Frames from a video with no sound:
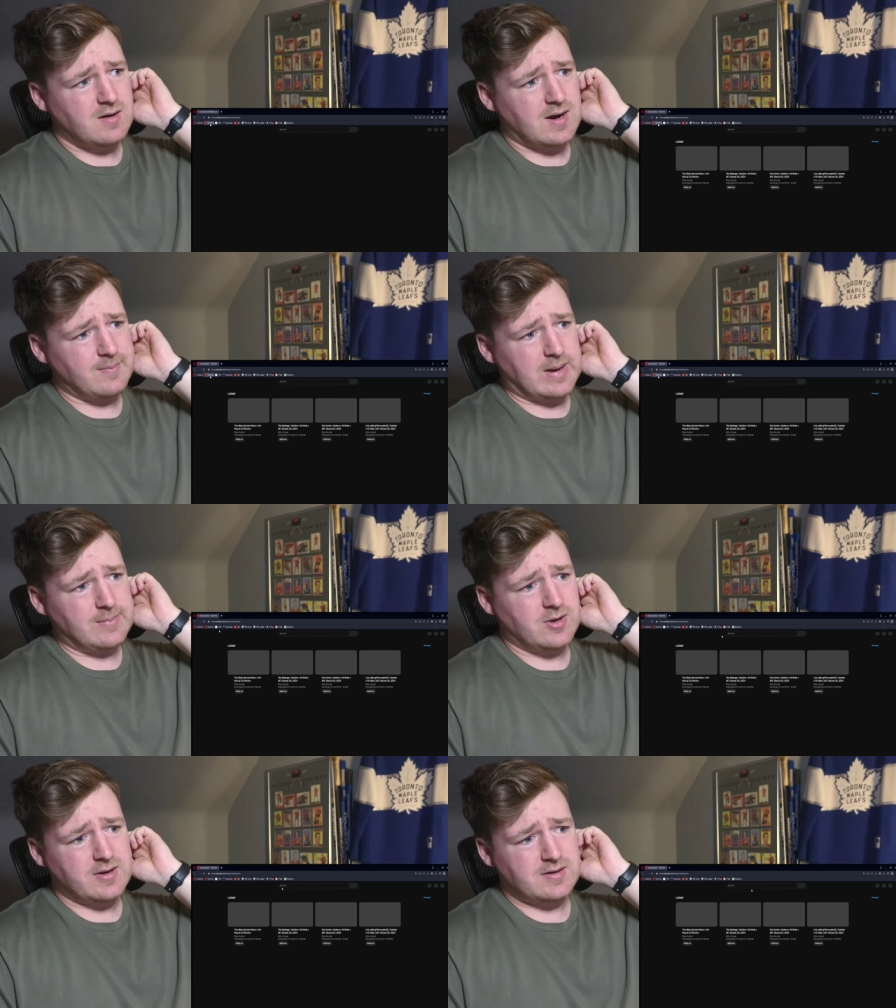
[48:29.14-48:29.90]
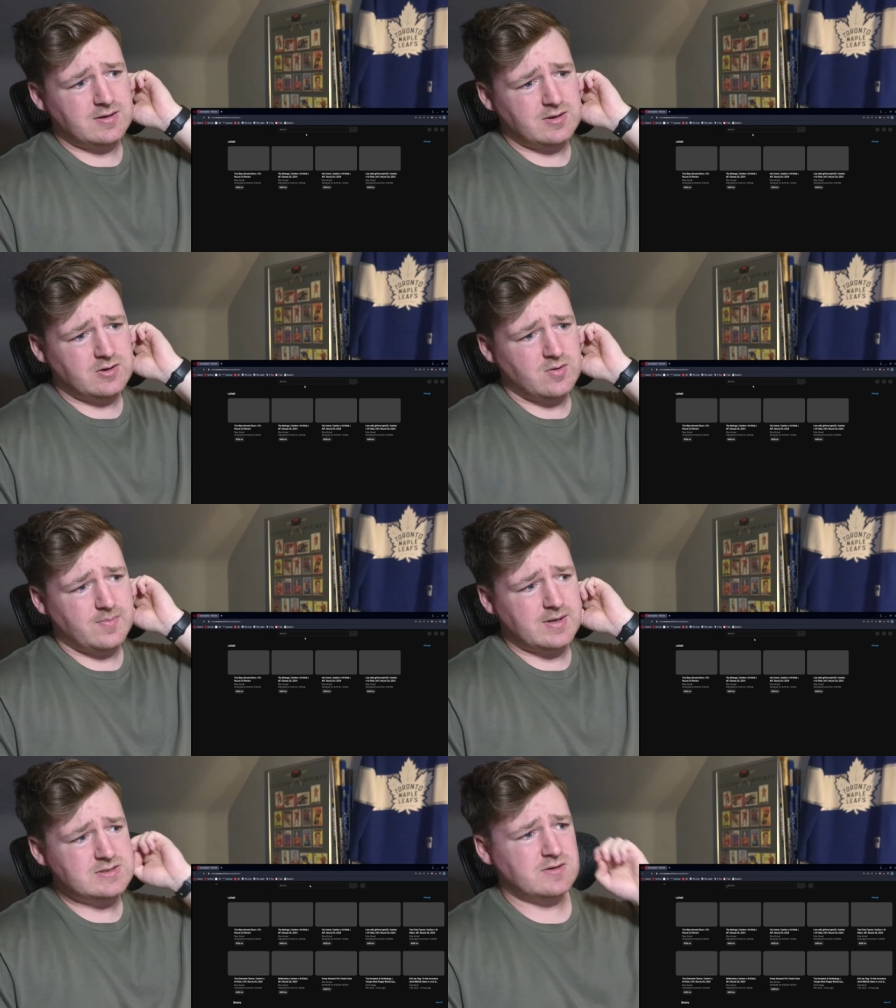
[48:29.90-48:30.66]
not going to do a
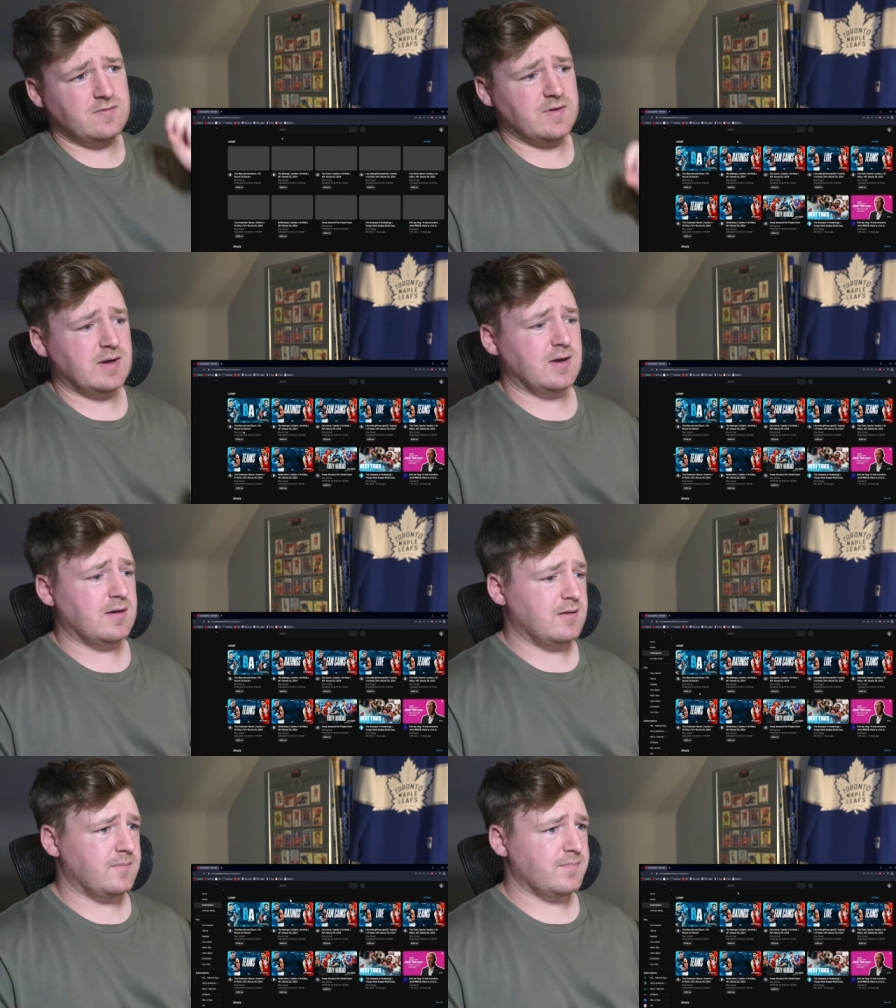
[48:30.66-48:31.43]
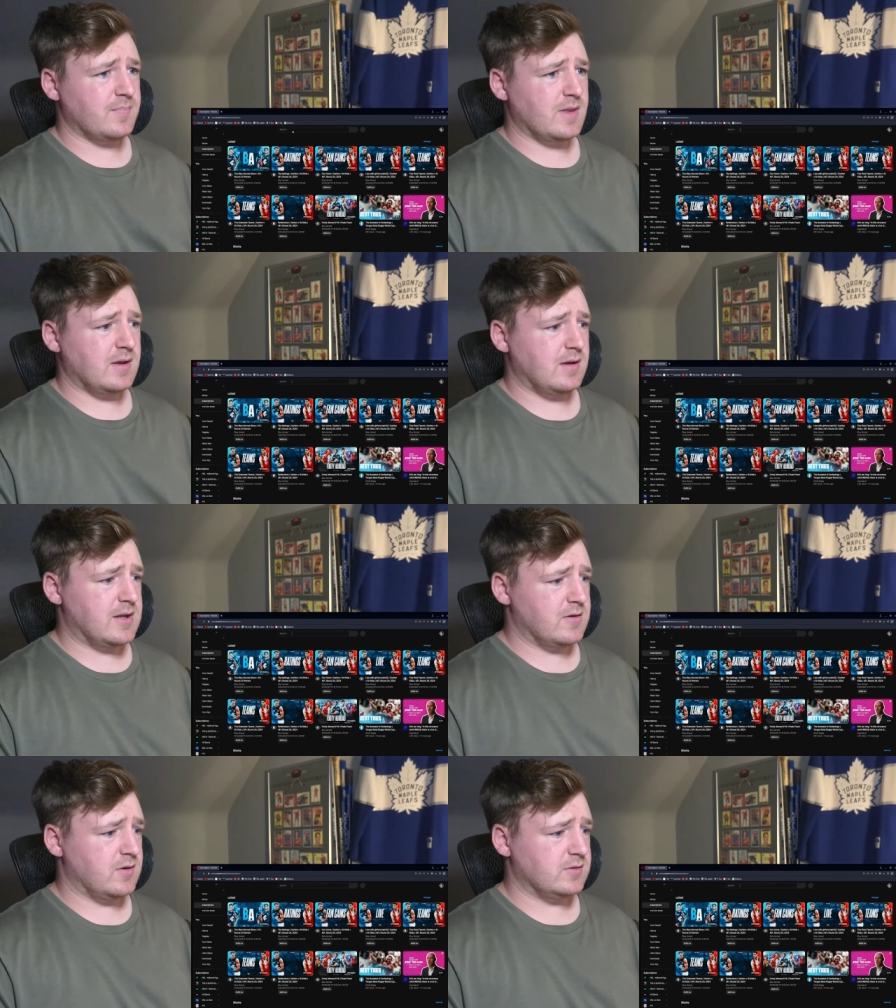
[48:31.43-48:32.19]
bunch of
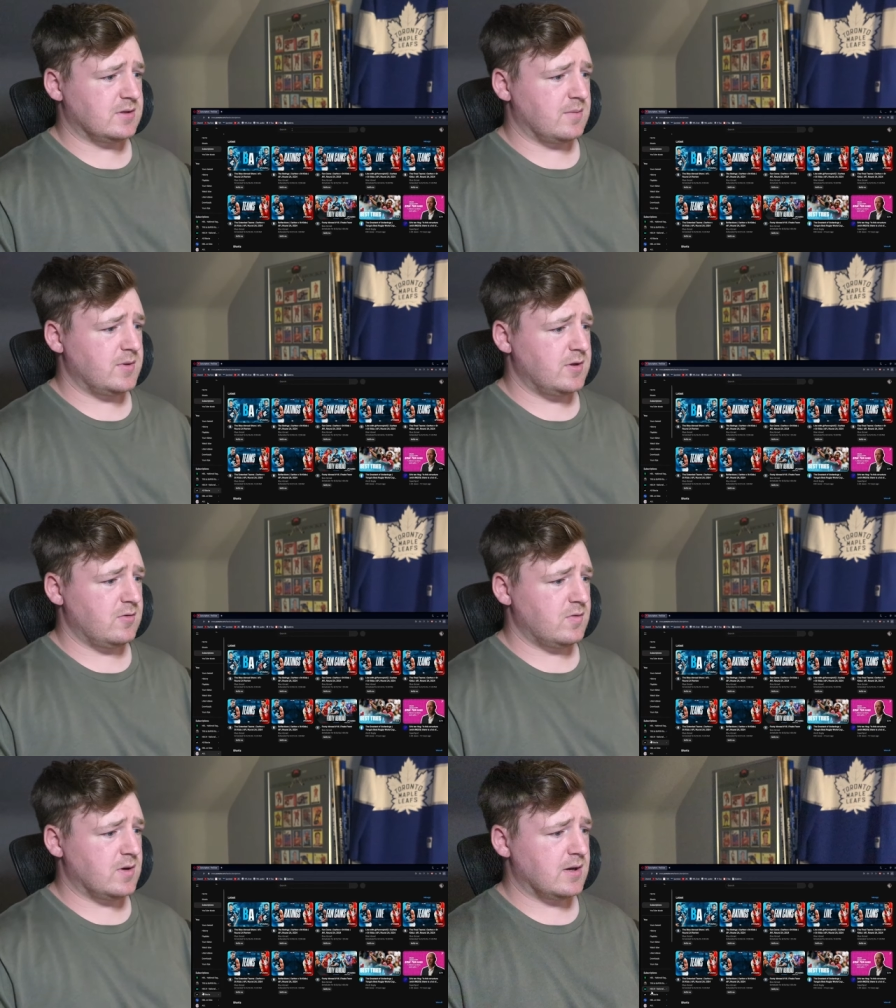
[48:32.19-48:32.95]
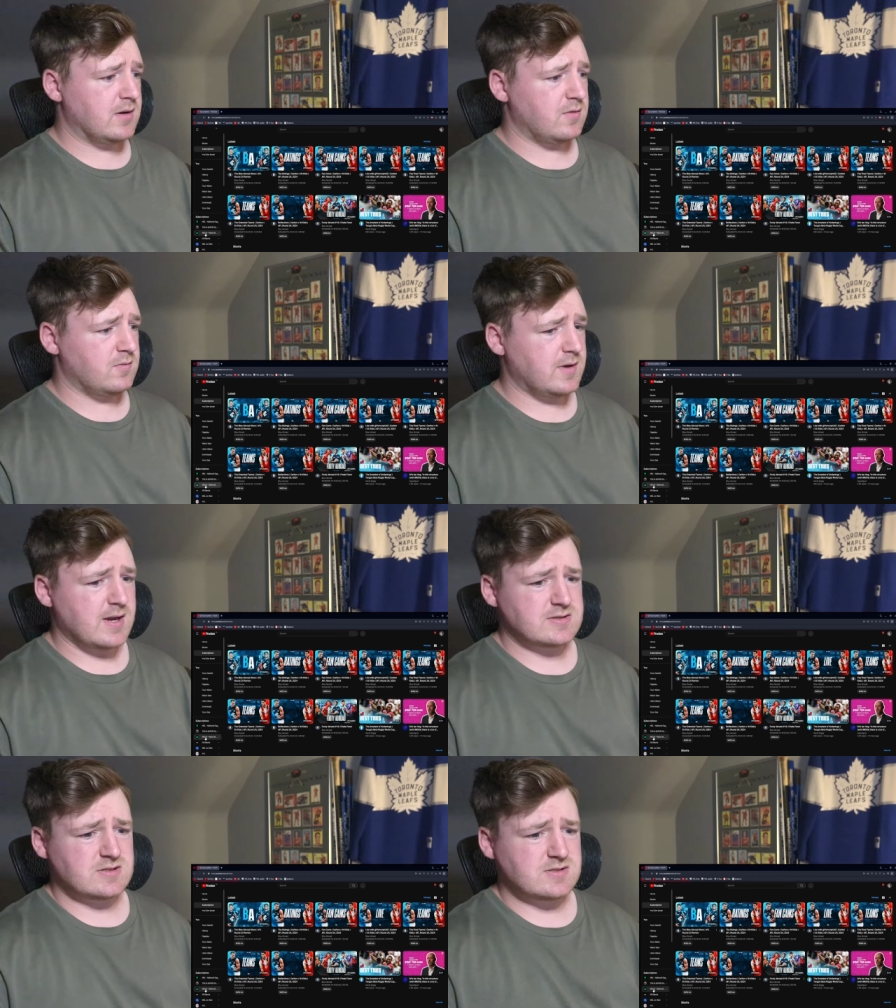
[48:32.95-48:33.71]
NRLW
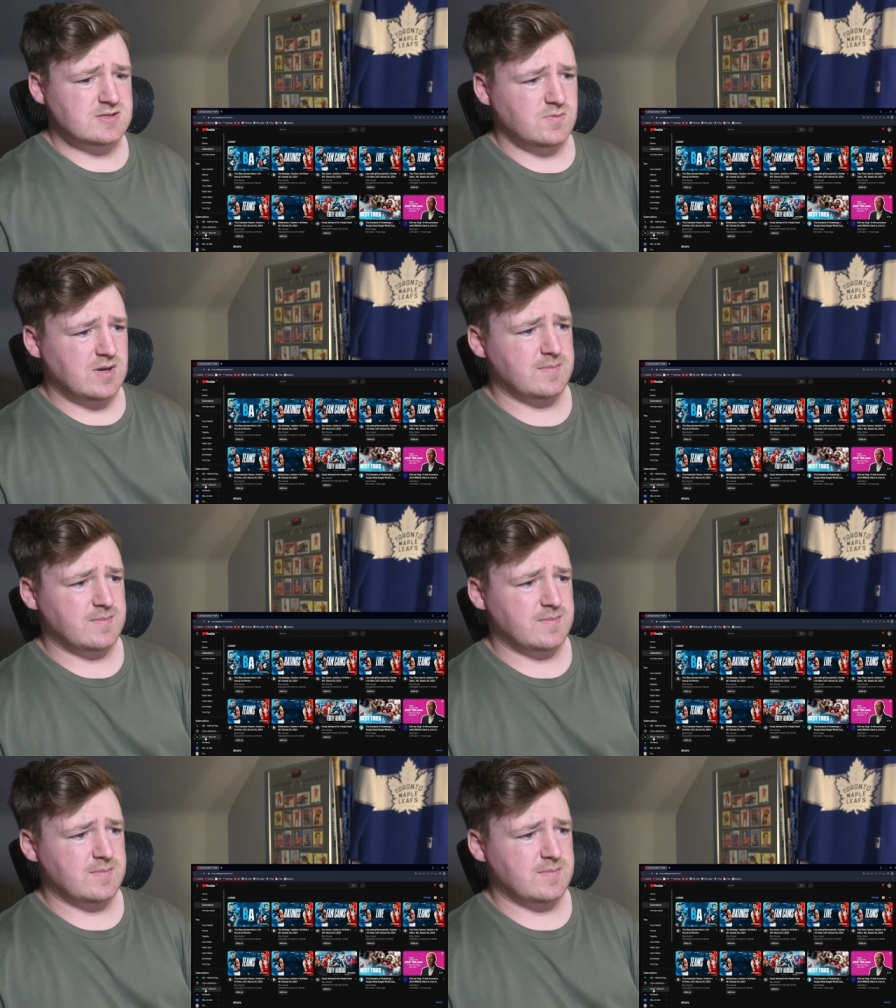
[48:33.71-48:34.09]
reactions this week.